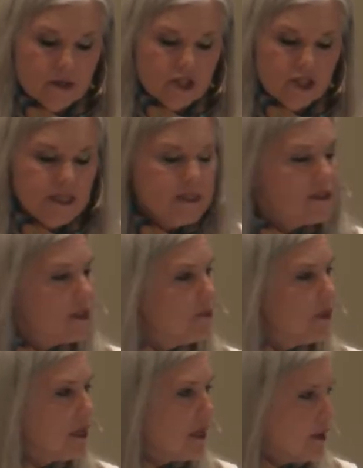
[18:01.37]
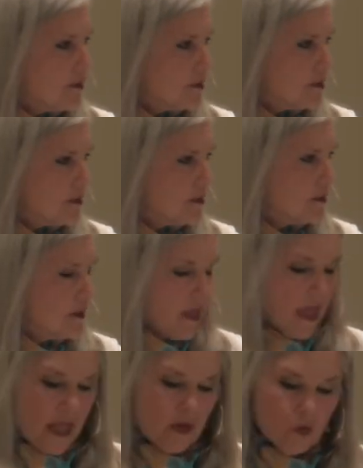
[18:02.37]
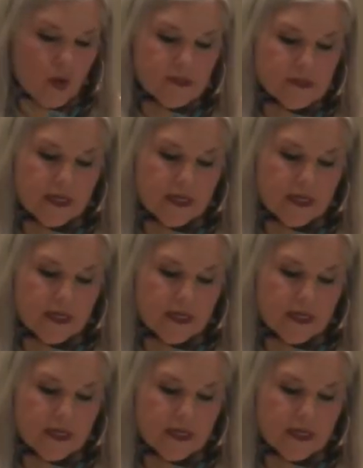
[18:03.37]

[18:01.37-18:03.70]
She did something else. And once